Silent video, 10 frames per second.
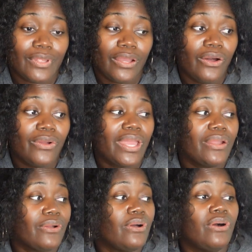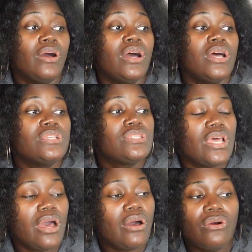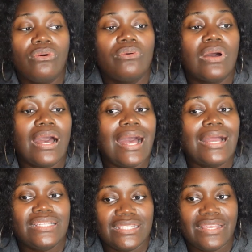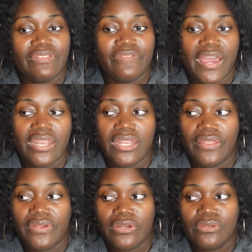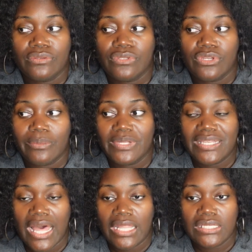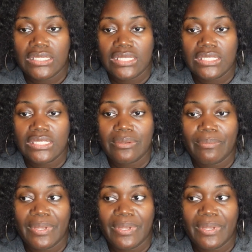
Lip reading: Okay, girl. So I just have to find another dermatologist,